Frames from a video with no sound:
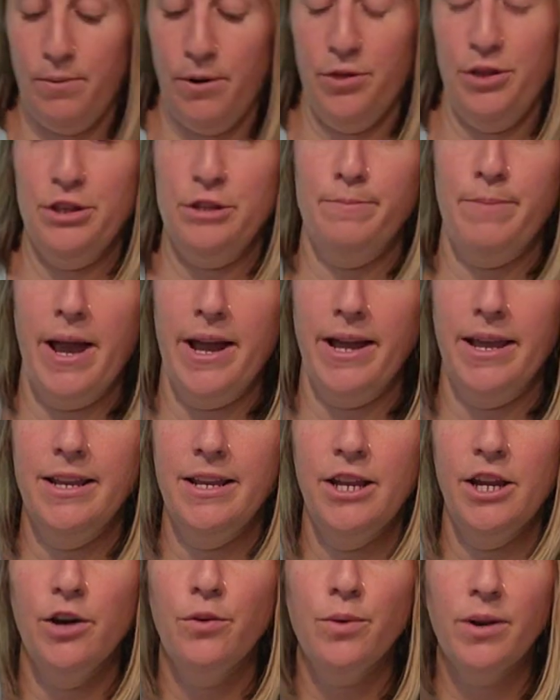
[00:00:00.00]
to put this back in
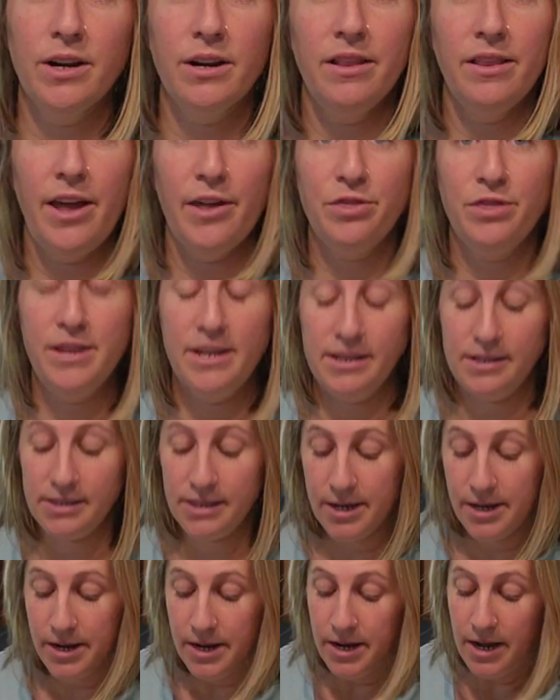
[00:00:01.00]
here. We're going to let this
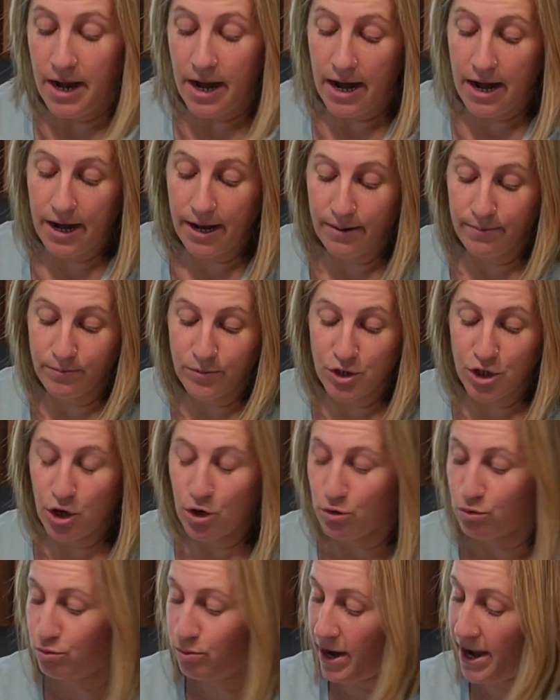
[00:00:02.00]

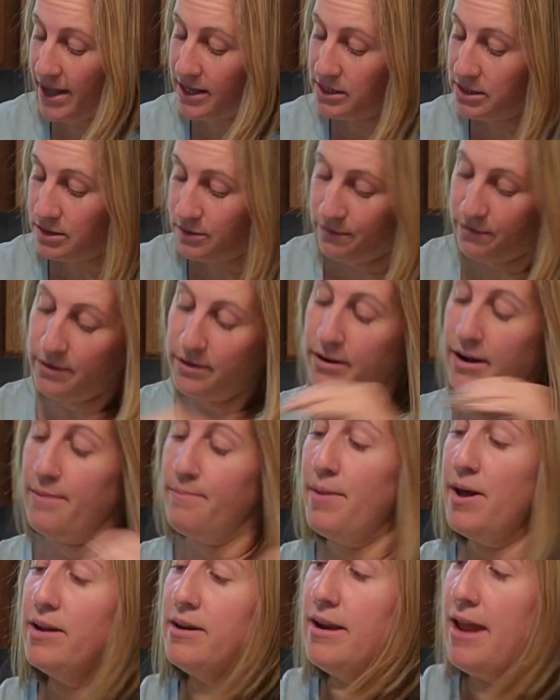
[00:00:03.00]
dough rest for
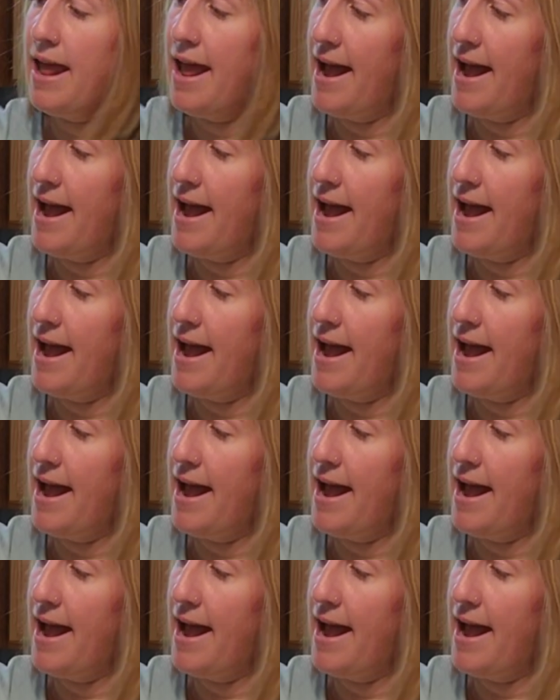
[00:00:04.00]
about an